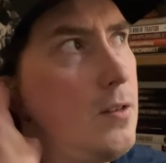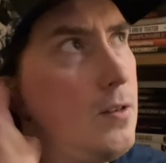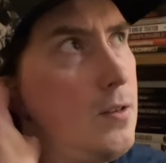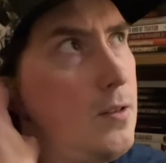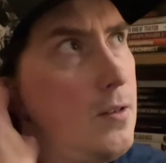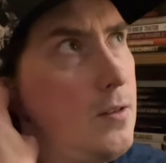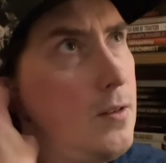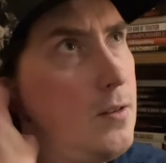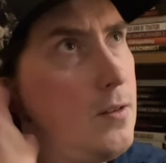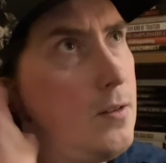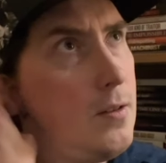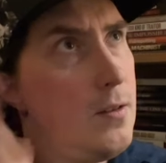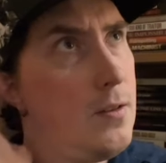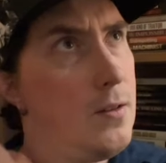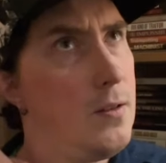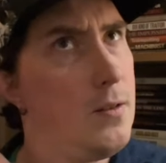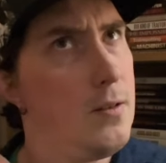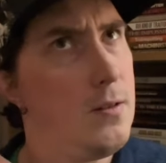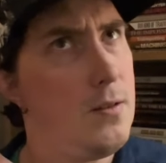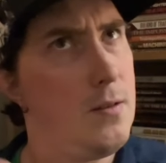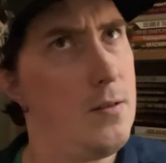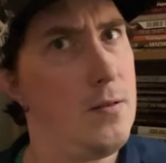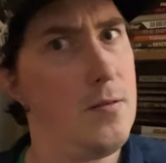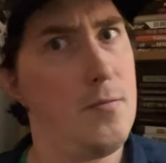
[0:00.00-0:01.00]

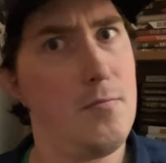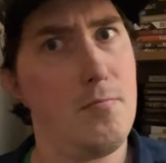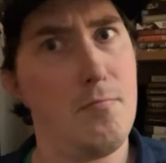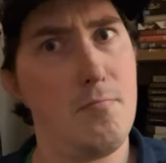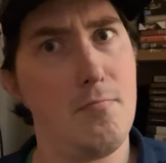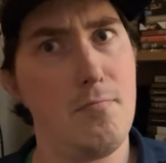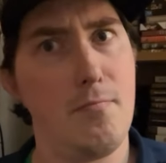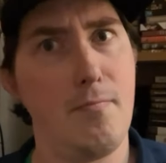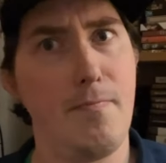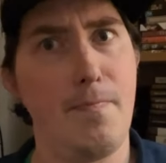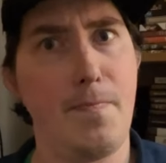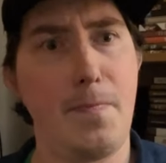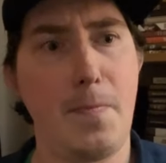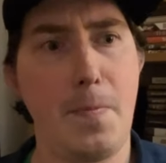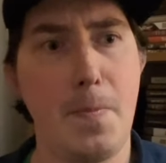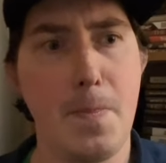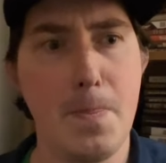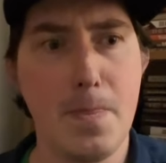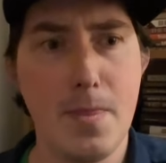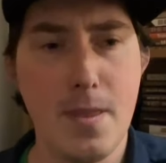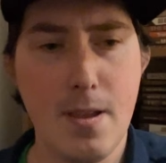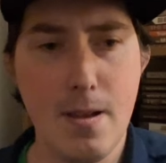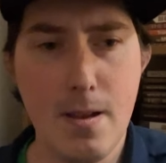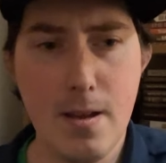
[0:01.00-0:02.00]

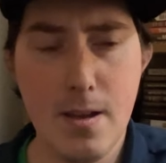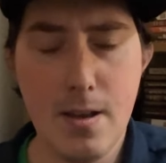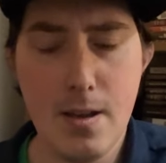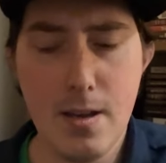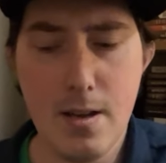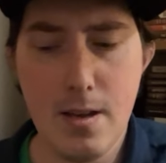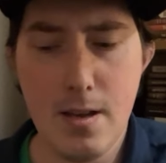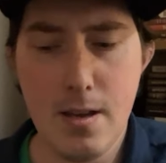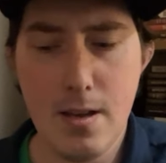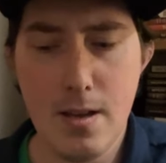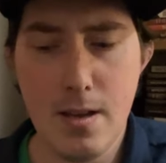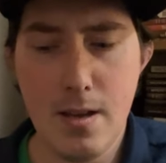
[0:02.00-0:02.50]
Nothing is said.